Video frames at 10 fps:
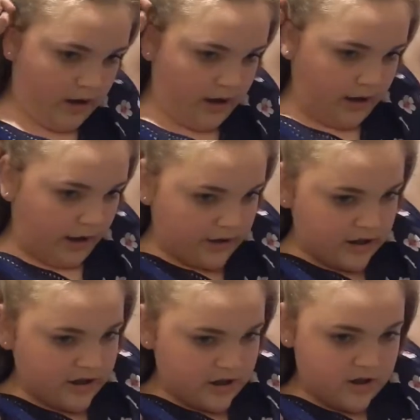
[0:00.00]
And I
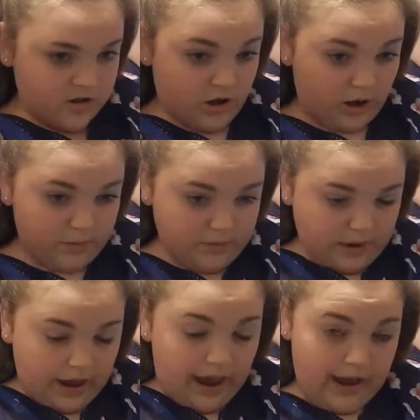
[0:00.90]
actually
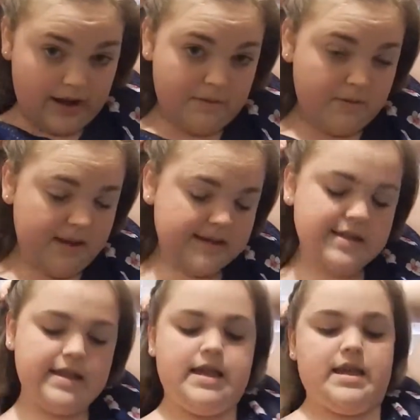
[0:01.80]
stop adding
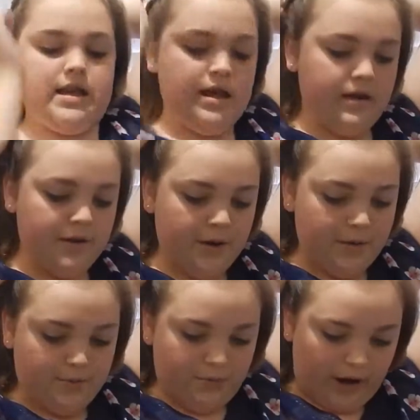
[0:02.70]
pieces in
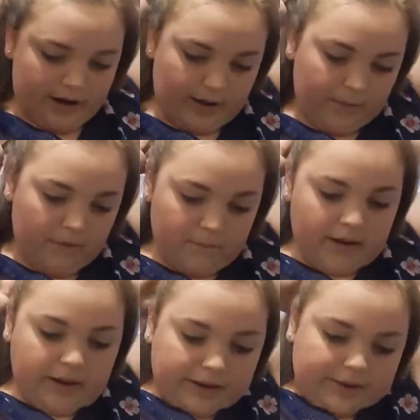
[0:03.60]
right above my
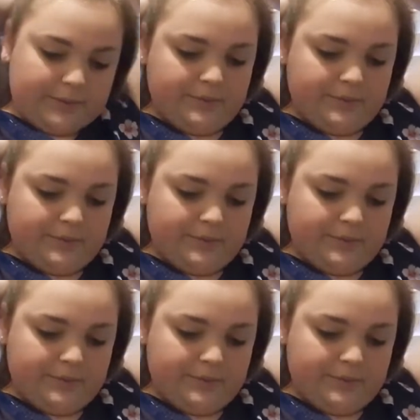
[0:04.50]
ear.